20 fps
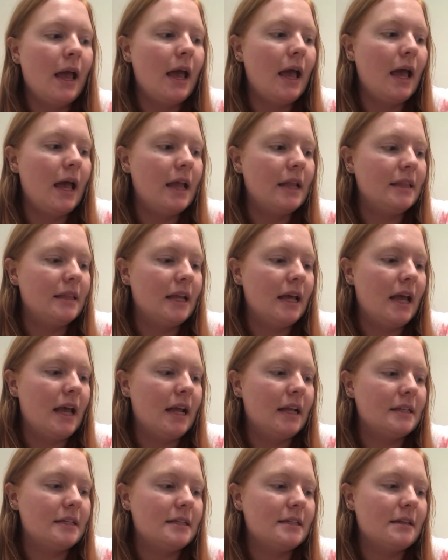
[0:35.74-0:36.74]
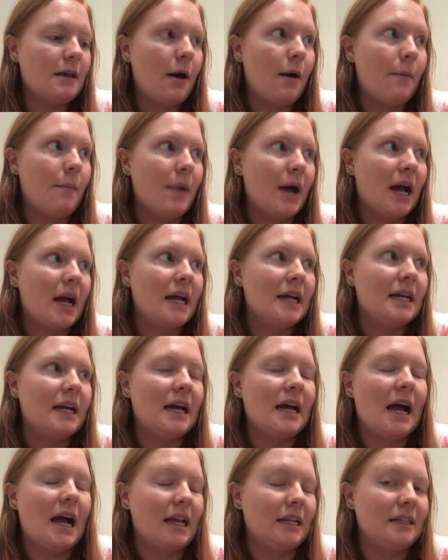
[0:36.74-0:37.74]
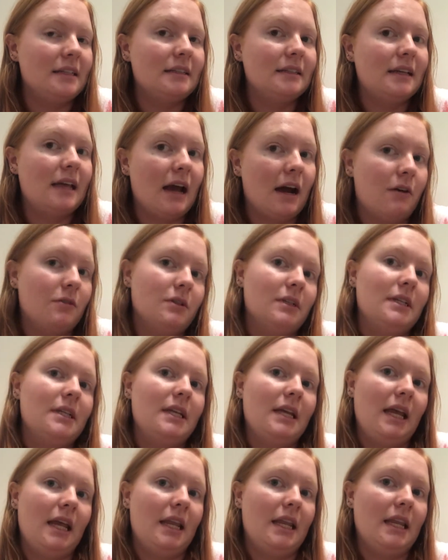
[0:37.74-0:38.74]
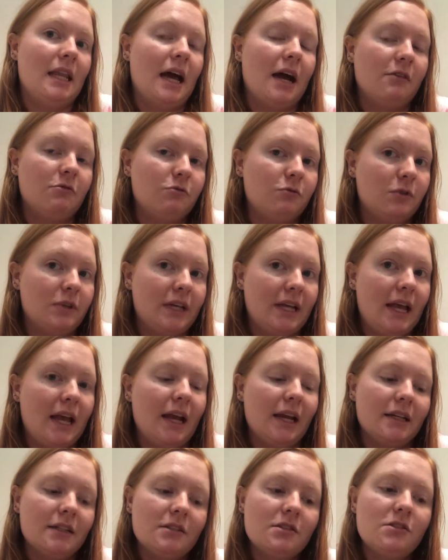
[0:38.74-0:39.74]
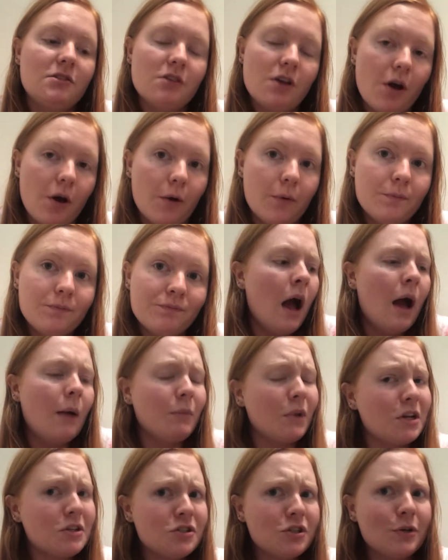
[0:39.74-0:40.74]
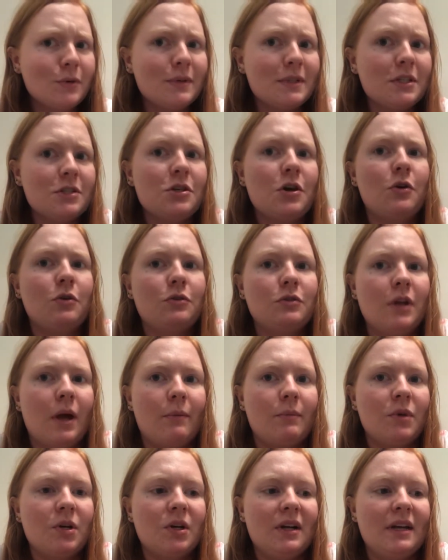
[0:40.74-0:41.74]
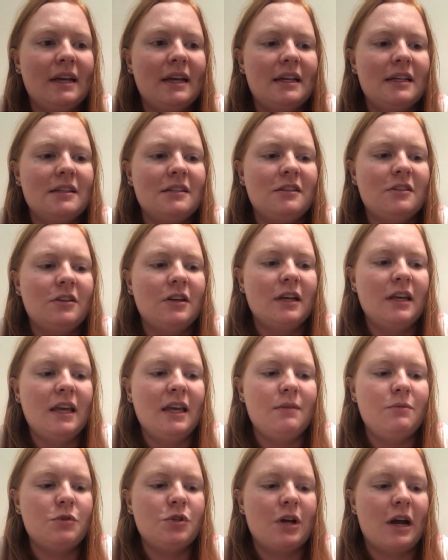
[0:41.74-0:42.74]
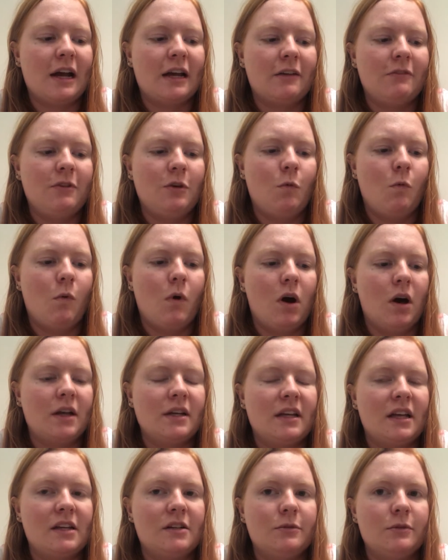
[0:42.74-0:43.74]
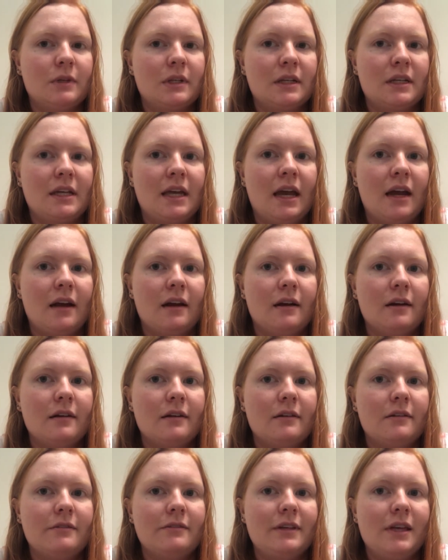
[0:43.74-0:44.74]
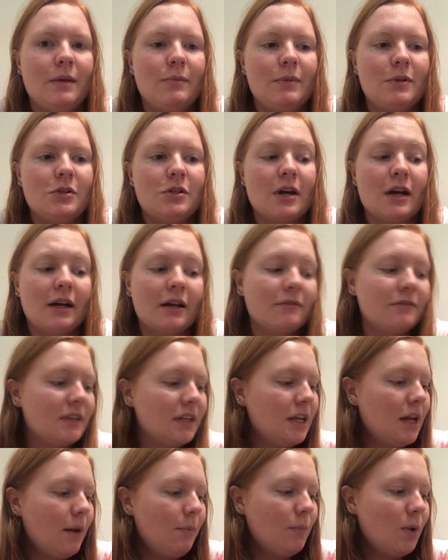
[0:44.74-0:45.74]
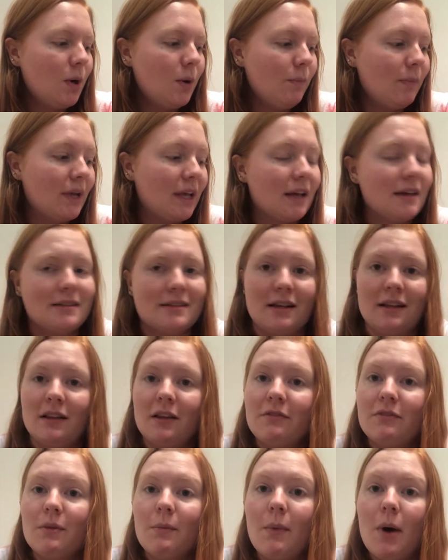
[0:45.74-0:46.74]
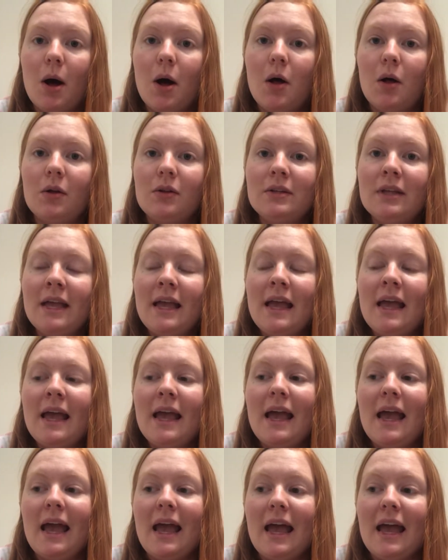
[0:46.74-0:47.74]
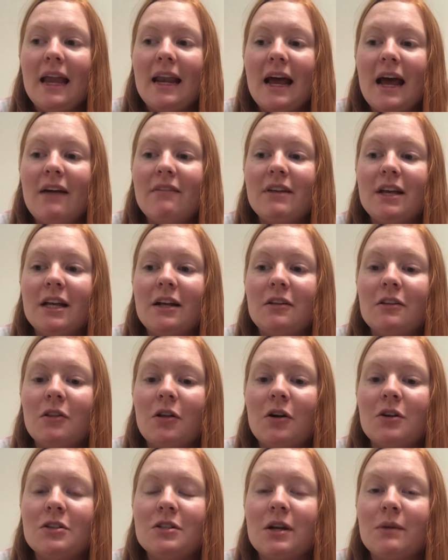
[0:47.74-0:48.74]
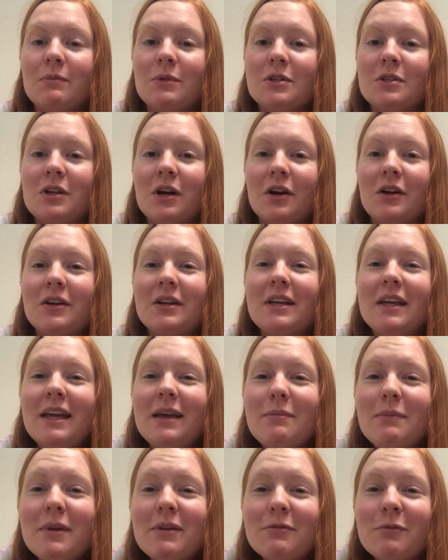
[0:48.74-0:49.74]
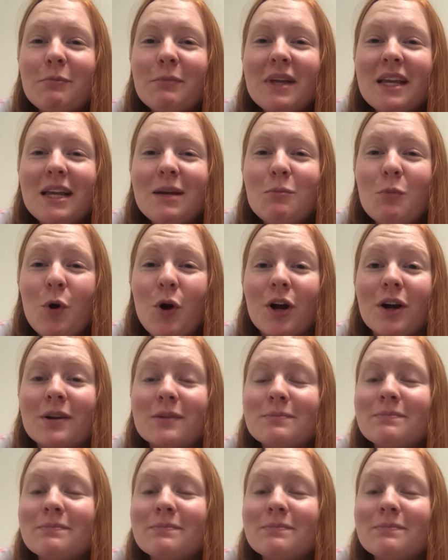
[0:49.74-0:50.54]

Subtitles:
and then some I hadn't counted in that 48. So I'm not sure what the total number is. You can keep track if you want. I don't really care of keeping track of the number because I love them all, and having a large number is not going to keep me from getting more.